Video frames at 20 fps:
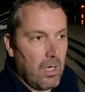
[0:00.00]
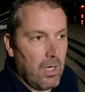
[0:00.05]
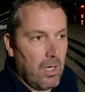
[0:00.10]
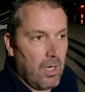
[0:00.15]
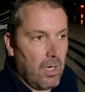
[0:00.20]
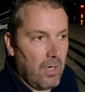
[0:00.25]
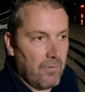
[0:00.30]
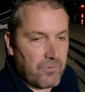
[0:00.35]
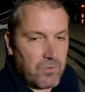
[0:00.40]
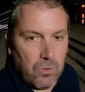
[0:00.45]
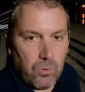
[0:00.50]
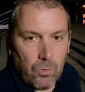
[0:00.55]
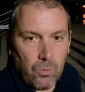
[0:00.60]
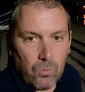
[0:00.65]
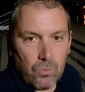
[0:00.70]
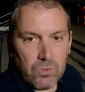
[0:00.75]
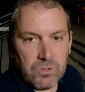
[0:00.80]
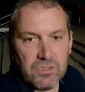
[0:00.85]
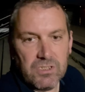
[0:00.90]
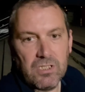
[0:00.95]
Of
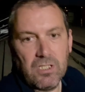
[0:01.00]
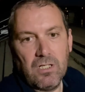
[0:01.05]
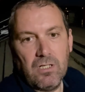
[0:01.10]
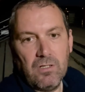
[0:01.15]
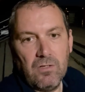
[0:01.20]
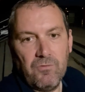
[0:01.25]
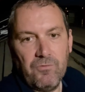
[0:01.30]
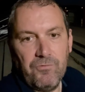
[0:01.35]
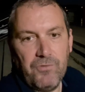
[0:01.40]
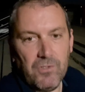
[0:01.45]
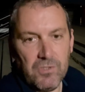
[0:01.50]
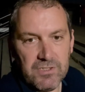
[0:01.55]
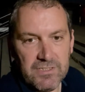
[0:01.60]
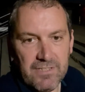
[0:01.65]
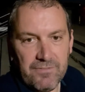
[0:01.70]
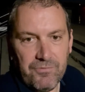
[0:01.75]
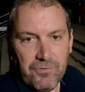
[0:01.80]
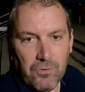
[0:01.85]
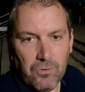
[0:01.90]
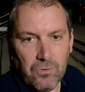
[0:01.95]
course, Thursday
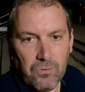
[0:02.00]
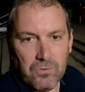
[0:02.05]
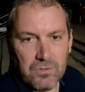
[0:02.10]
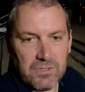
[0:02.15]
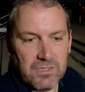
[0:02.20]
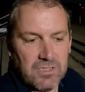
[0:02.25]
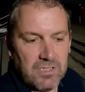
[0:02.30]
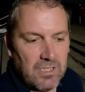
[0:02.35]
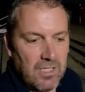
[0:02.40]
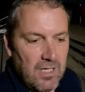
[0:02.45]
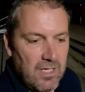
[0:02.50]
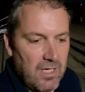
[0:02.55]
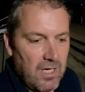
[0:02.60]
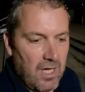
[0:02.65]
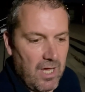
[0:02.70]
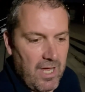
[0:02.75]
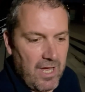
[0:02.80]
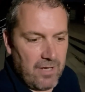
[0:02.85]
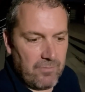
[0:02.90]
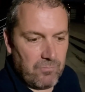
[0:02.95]
thoughts.
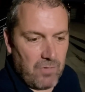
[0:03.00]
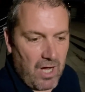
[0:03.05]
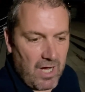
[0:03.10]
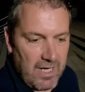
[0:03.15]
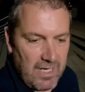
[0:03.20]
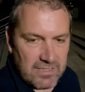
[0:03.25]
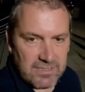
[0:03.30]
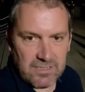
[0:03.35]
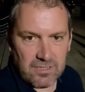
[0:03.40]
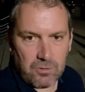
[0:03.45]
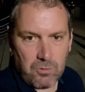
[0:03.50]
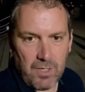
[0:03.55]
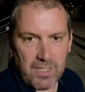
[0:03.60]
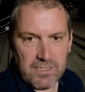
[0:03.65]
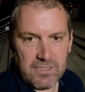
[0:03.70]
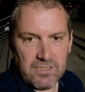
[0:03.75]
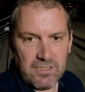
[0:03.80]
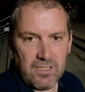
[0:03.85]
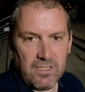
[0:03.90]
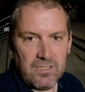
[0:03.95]
I asked the
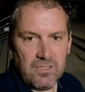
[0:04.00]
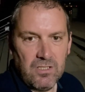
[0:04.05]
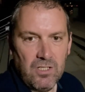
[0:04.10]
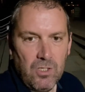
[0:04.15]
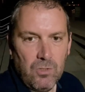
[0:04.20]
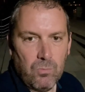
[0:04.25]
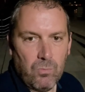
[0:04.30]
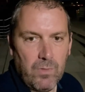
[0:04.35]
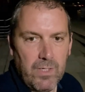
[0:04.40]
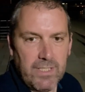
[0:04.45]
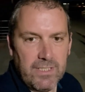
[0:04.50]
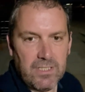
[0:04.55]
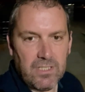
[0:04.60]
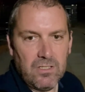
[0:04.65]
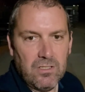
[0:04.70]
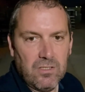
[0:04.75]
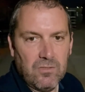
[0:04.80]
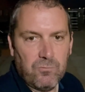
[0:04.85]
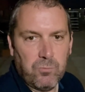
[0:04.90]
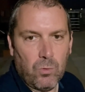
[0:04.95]
question, where do you
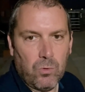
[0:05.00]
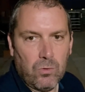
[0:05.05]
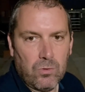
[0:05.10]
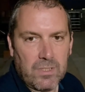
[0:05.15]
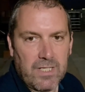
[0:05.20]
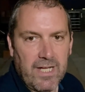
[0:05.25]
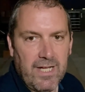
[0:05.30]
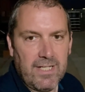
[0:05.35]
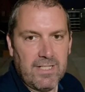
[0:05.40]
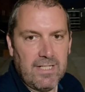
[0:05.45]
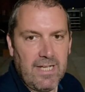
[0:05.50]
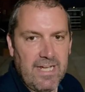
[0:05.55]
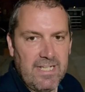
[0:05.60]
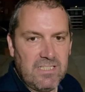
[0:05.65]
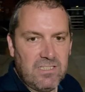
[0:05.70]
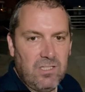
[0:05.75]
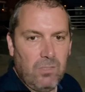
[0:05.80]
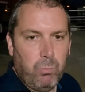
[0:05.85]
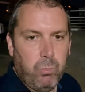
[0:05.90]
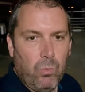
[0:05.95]
love walking? It's
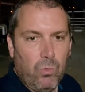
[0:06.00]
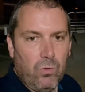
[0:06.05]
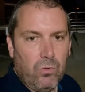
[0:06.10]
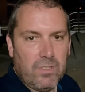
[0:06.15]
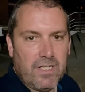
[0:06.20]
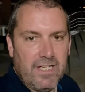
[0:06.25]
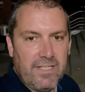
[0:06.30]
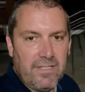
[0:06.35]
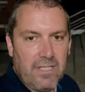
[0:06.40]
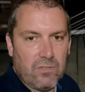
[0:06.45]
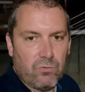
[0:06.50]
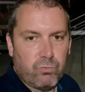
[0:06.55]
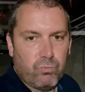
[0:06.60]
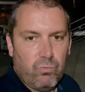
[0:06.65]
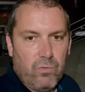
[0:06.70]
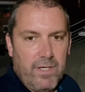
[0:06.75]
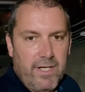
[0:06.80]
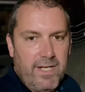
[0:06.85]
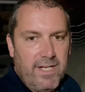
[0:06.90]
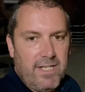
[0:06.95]
the walking that's
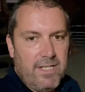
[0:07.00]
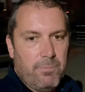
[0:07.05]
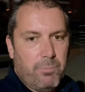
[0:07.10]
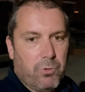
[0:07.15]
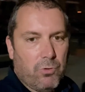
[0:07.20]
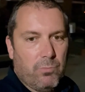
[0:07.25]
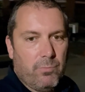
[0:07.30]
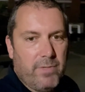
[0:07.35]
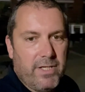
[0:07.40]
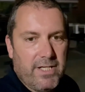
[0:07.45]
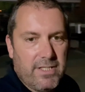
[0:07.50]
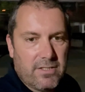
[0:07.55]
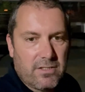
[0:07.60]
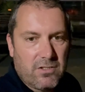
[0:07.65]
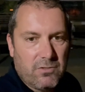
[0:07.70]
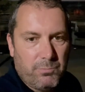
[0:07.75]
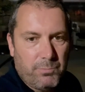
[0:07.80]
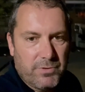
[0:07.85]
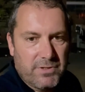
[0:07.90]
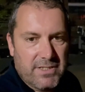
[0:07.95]
really put me in a
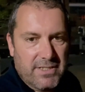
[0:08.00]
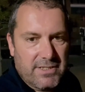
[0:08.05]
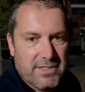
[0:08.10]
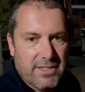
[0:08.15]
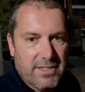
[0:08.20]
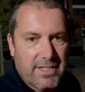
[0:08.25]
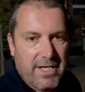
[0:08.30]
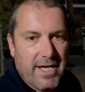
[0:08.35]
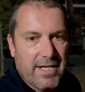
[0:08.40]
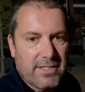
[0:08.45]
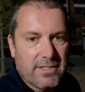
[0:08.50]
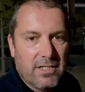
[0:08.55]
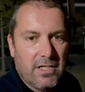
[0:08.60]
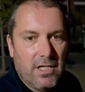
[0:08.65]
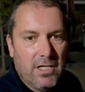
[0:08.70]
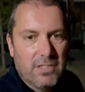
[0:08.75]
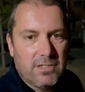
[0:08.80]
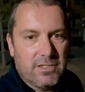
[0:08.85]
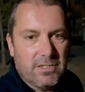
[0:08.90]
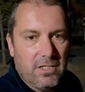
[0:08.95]
good position again.
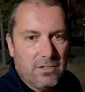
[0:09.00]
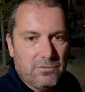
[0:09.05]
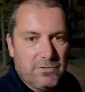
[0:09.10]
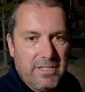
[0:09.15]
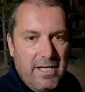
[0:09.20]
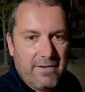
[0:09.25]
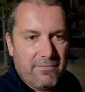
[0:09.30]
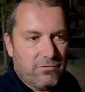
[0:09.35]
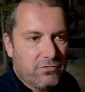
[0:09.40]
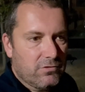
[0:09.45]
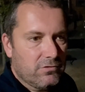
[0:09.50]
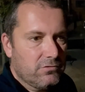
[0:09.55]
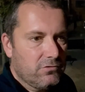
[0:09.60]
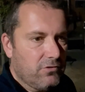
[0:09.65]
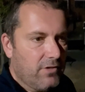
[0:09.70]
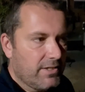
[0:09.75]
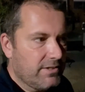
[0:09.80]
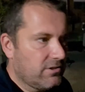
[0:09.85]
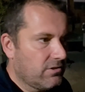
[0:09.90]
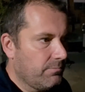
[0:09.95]
You know, never
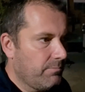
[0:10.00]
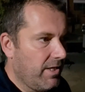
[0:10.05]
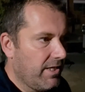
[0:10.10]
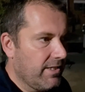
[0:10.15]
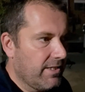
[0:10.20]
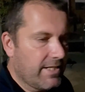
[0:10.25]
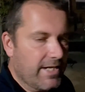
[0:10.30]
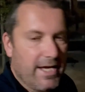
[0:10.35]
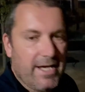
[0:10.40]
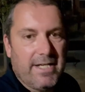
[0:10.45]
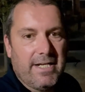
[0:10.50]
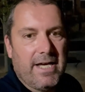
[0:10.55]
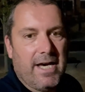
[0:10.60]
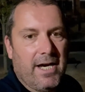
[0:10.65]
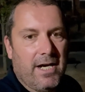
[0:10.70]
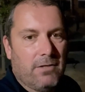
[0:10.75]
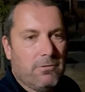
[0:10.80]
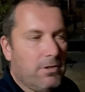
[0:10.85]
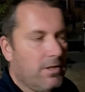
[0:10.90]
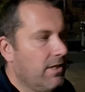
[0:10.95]
underestimate getting
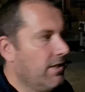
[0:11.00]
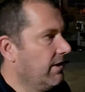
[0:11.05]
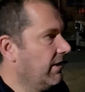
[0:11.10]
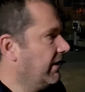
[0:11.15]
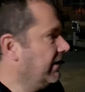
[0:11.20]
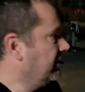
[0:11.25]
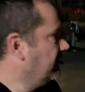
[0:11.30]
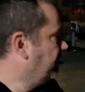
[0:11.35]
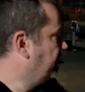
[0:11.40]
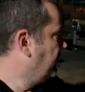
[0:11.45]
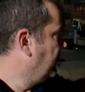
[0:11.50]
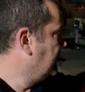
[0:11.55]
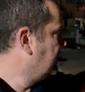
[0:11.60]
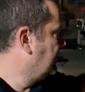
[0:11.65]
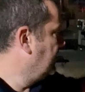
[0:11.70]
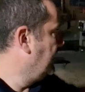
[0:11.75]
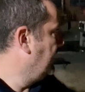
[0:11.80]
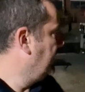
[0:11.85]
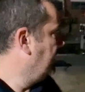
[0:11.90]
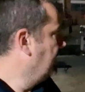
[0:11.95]
out in the fresh
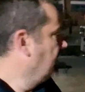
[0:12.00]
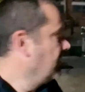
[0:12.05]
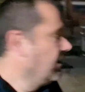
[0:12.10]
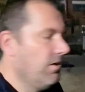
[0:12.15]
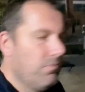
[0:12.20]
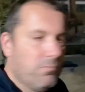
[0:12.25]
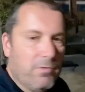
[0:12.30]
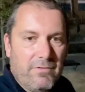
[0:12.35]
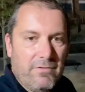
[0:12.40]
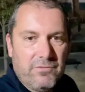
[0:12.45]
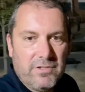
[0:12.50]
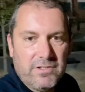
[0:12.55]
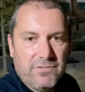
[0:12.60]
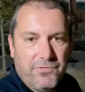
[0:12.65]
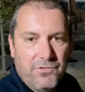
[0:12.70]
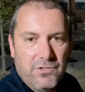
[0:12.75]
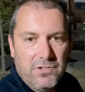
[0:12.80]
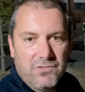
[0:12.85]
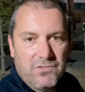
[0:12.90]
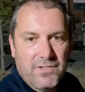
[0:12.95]
air, whether it's
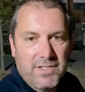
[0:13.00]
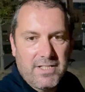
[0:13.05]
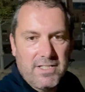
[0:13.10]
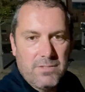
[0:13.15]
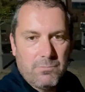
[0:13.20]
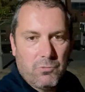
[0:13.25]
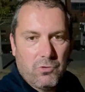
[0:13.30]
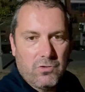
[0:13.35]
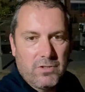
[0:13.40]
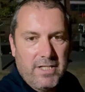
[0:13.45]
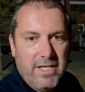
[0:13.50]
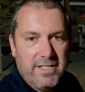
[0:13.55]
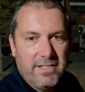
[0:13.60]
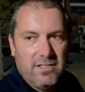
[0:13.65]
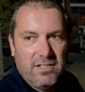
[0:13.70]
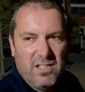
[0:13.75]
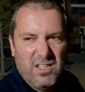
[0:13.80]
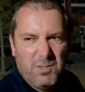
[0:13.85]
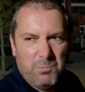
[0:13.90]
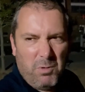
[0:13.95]
first thing in the morning,
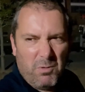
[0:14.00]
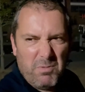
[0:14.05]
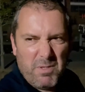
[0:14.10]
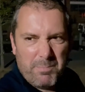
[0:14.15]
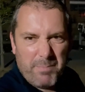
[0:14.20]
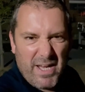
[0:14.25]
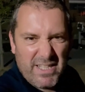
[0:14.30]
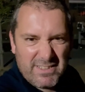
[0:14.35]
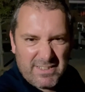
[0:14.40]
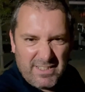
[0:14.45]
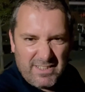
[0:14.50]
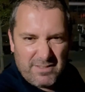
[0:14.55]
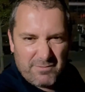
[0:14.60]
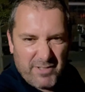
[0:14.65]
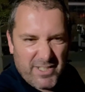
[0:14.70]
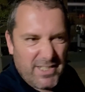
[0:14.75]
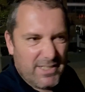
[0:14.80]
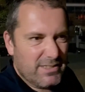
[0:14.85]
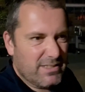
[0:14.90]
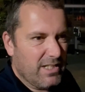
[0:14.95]
probably best at the
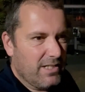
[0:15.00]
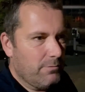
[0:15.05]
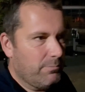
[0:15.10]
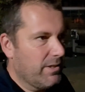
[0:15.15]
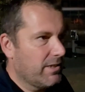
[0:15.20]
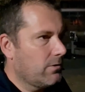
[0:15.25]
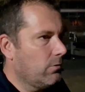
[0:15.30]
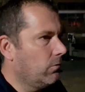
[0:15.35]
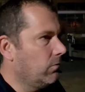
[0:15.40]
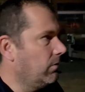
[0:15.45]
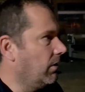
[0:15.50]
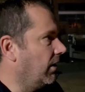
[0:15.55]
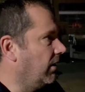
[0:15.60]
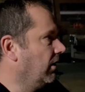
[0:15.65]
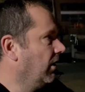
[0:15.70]
minute, it's a little bit cooler,